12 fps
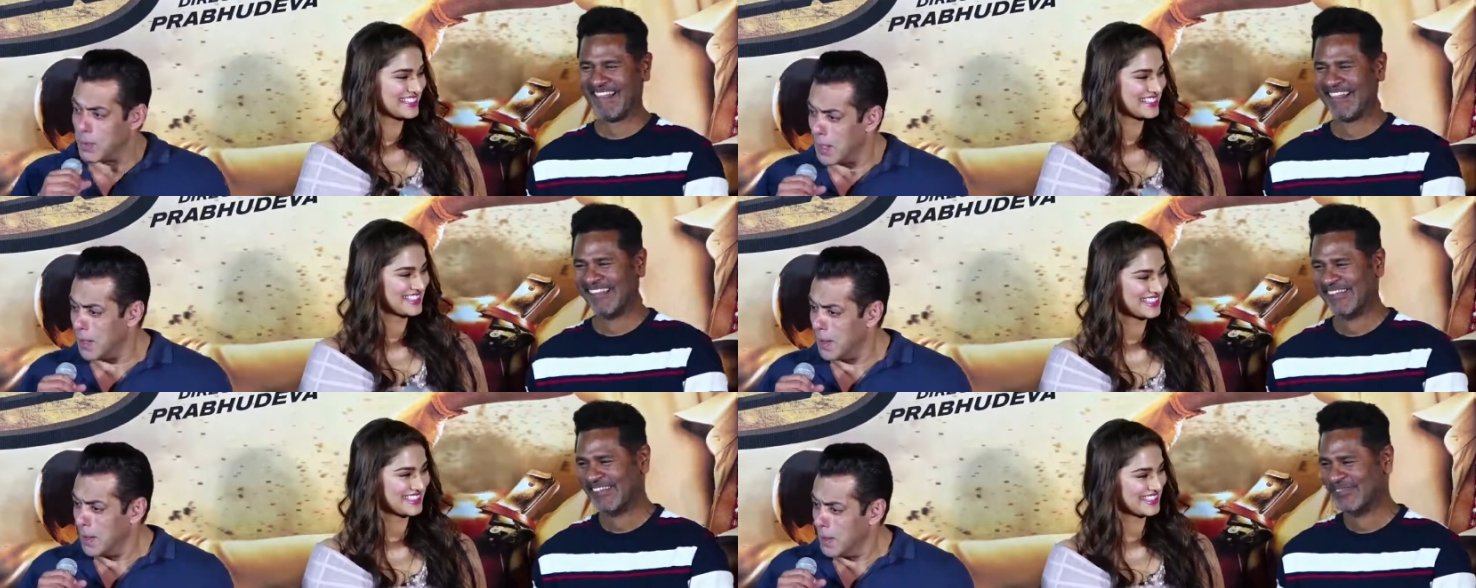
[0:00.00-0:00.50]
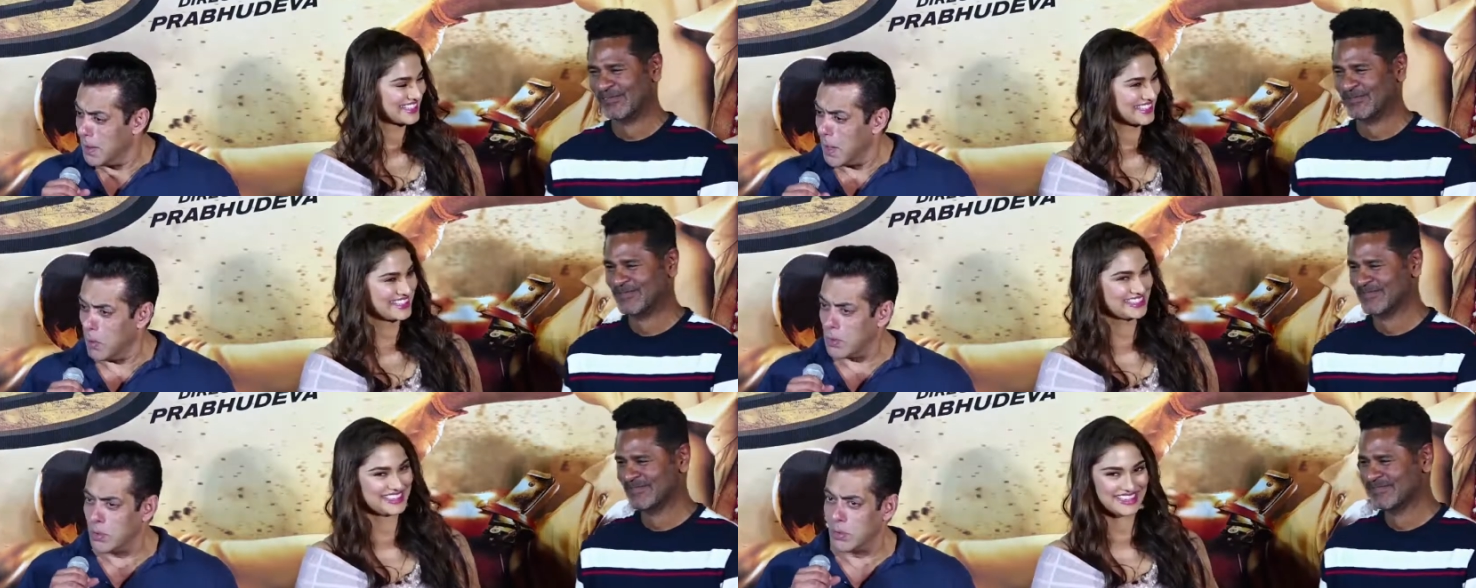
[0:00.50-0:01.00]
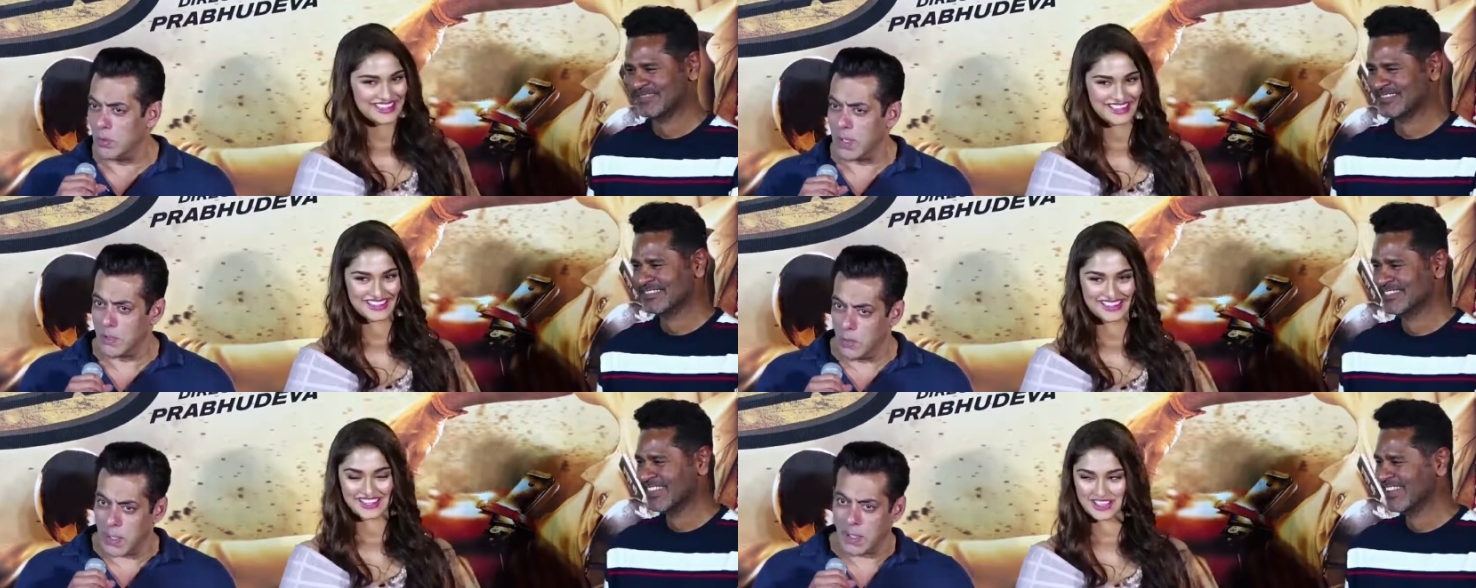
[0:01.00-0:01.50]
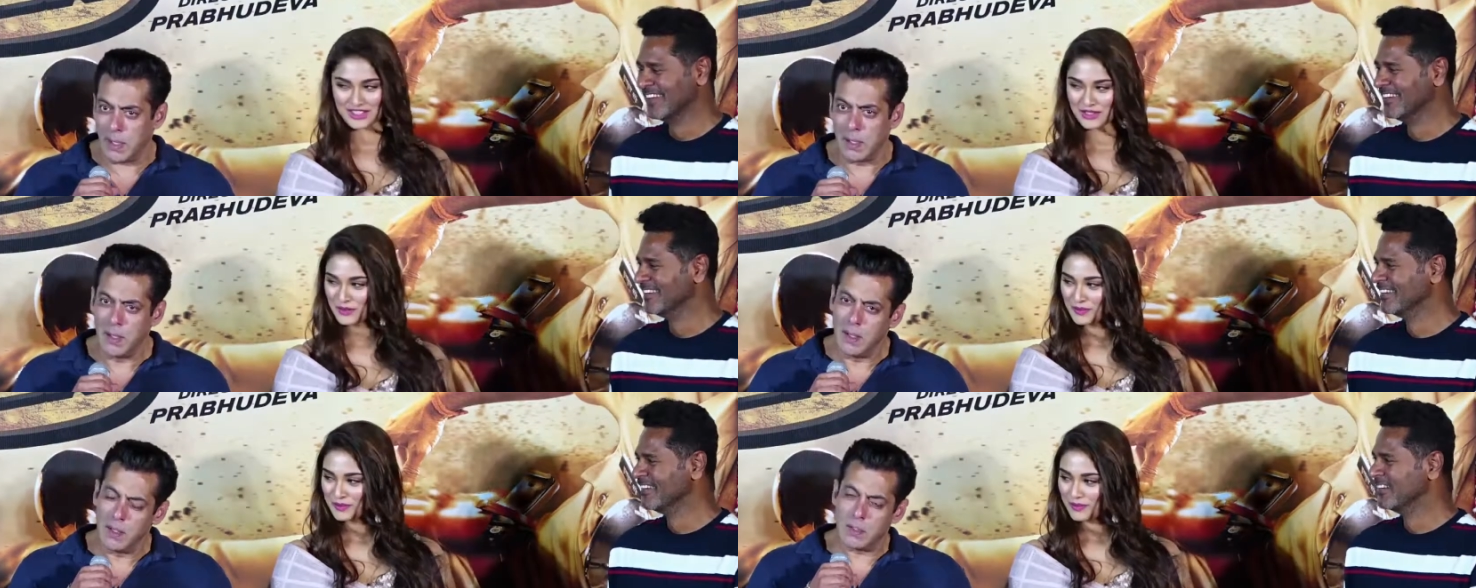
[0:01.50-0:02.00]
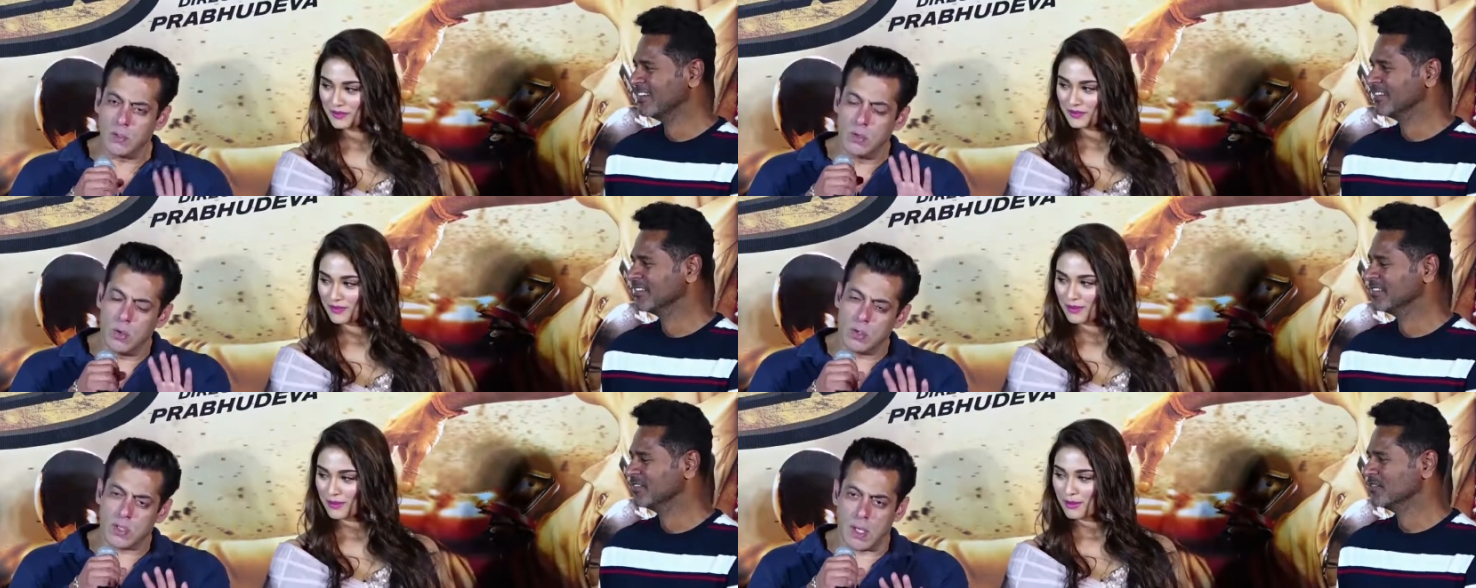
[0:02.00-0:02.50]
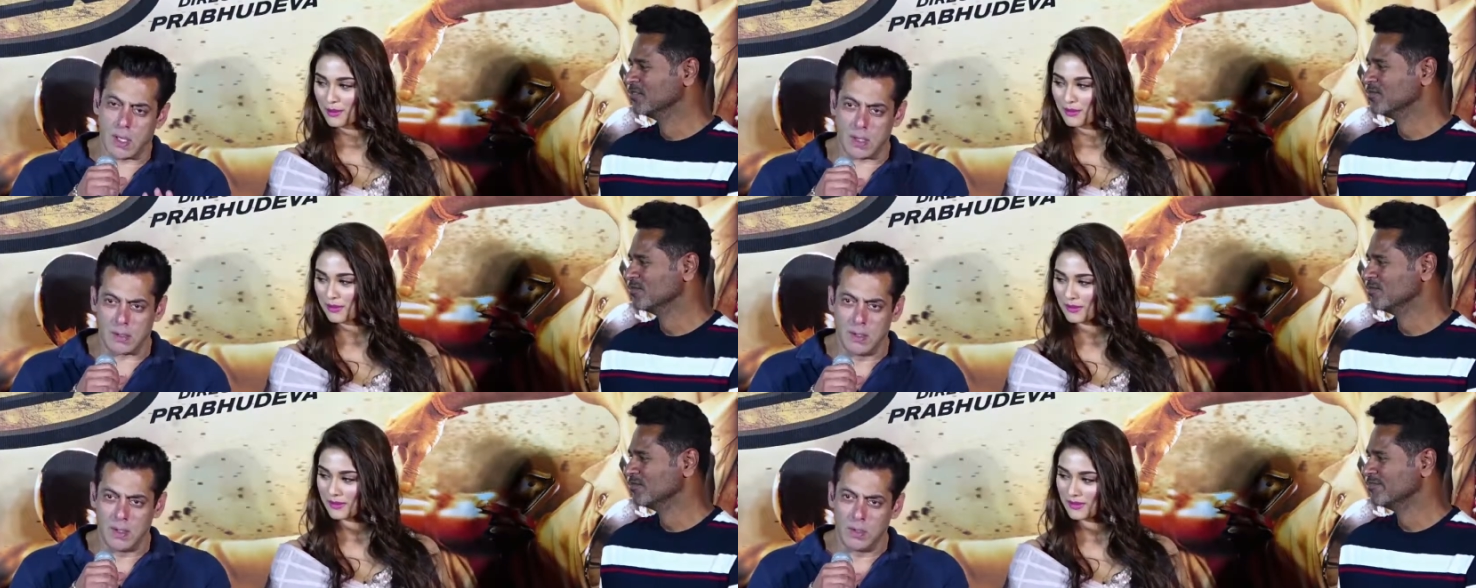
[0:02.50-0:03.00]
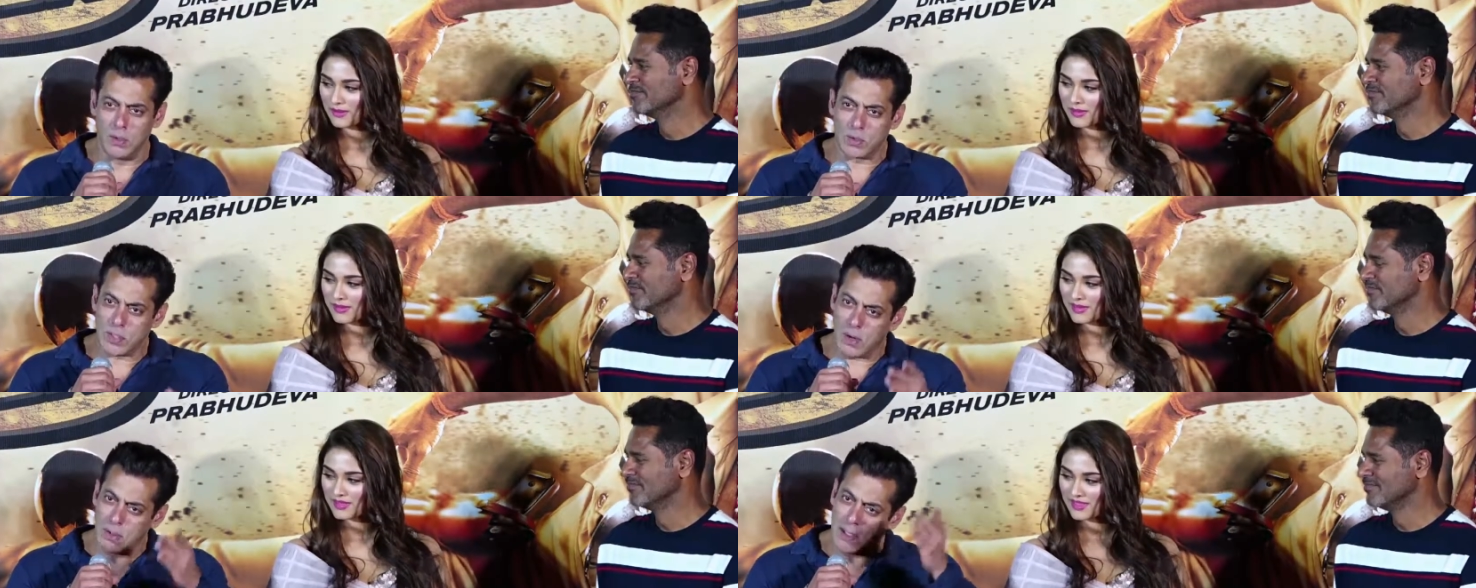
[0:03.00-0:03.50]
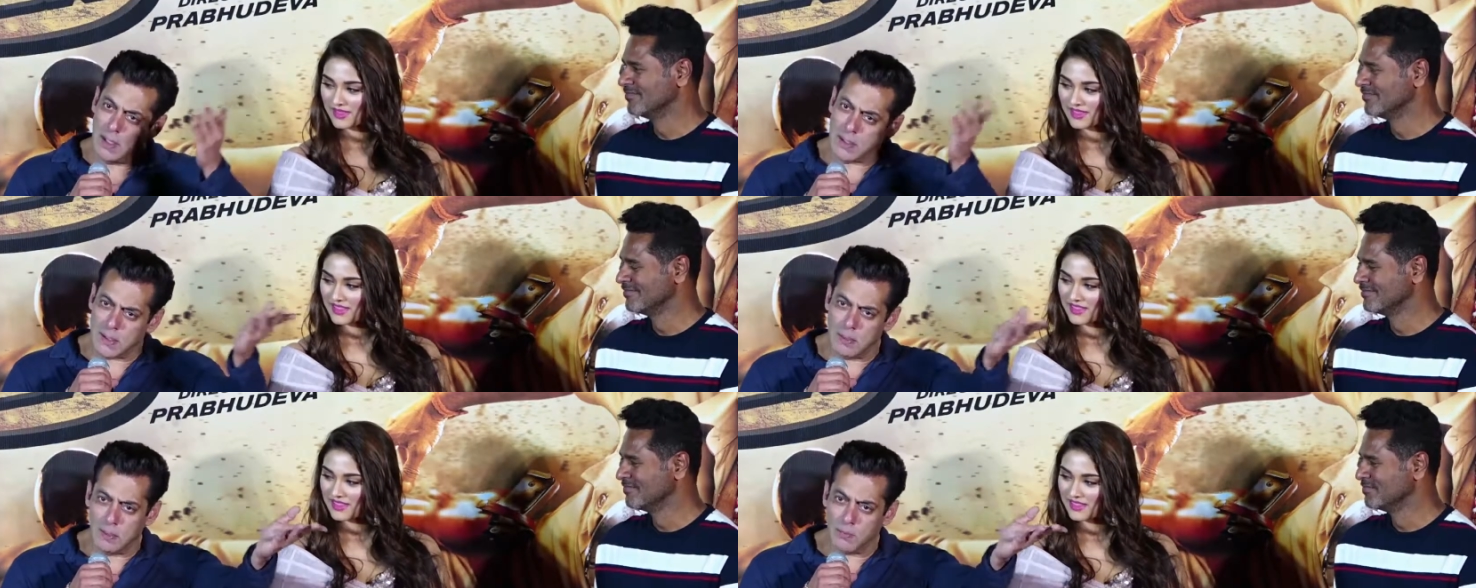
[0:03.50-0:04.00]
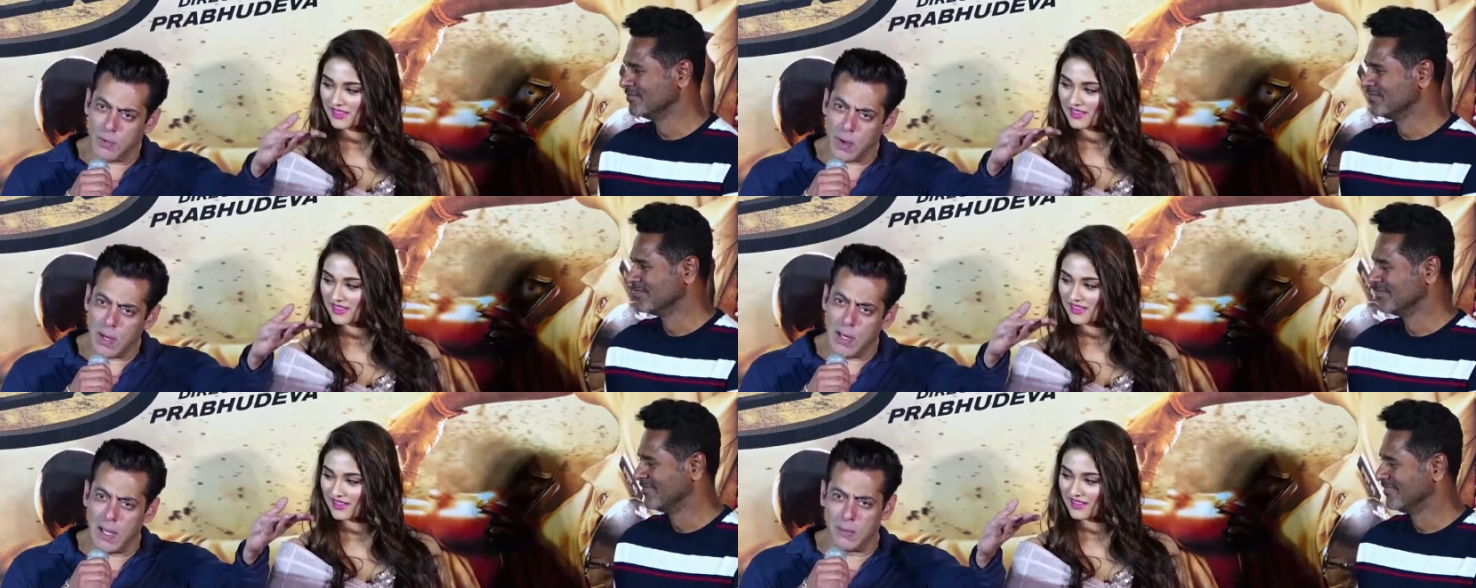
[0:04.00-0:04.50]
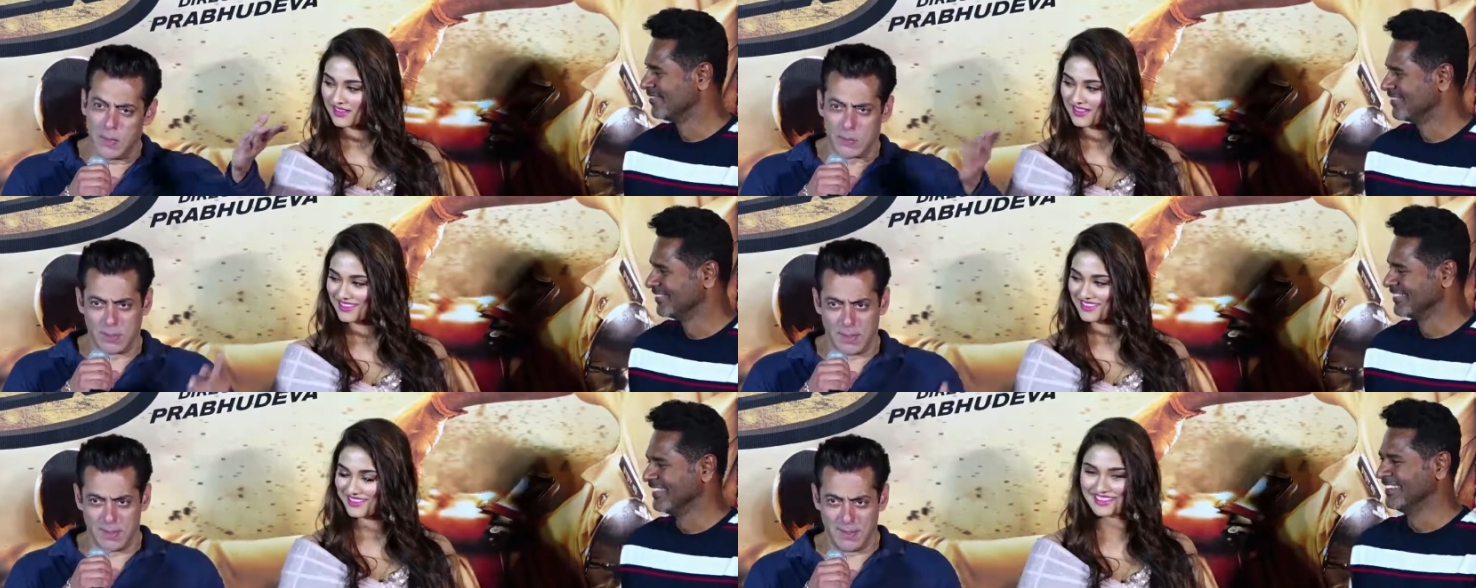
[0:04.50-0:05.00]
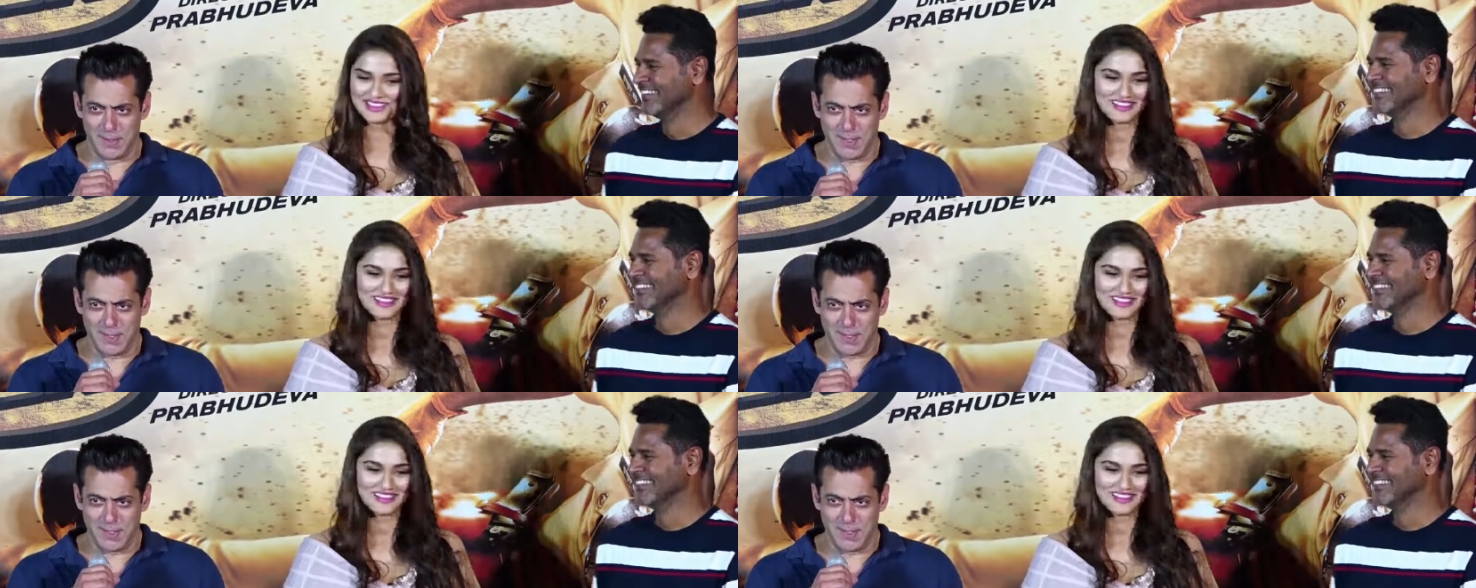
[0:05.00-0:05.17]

Speaker 1: okay. Now what to do? I'll do again. He said, no, sir. You're sounding like some foreign language only.